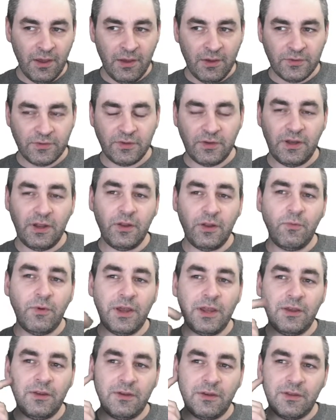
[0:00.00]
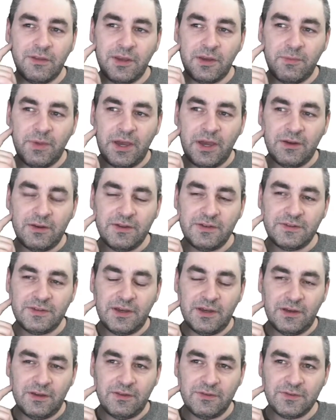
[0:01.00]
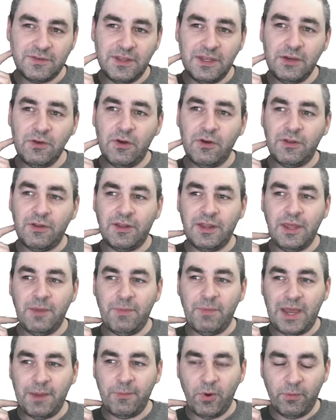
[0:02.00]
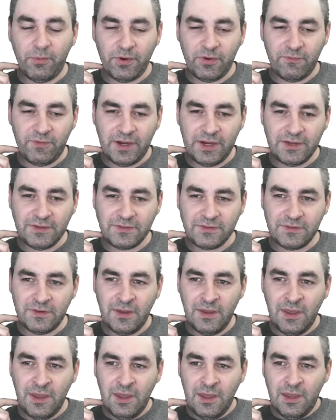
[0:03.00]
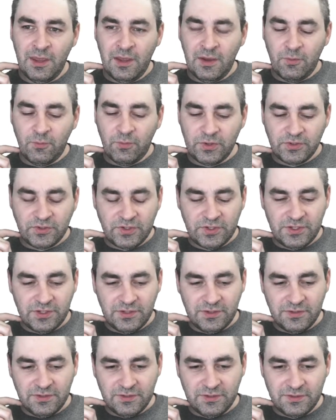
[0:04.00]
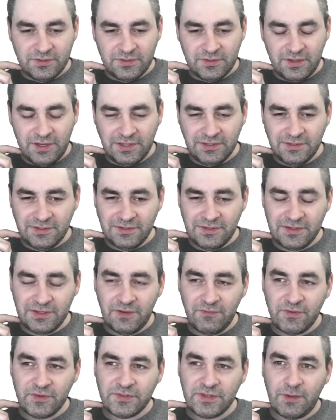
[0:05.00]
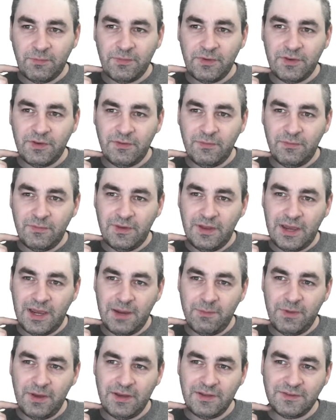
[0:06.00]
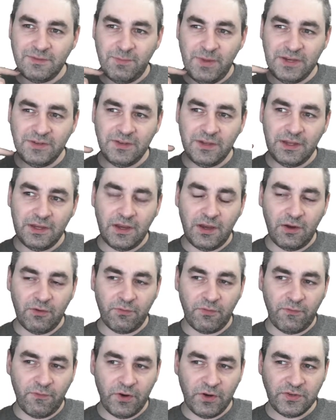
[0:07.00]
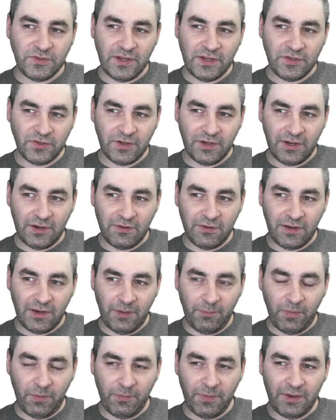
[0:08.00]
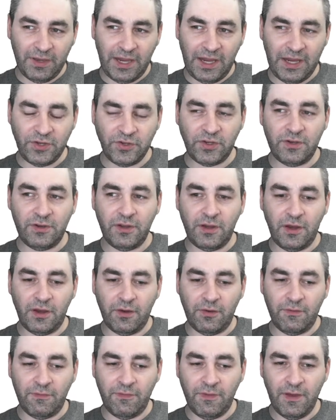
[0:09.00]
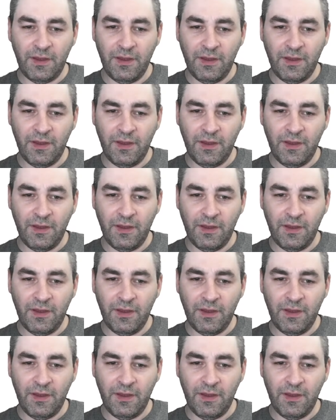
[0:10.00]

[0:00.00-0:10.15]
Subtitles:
So another way you can think about is there's a thing called a libiMobile device, which has existed for some time, and it's basically a reverse engineered implementation of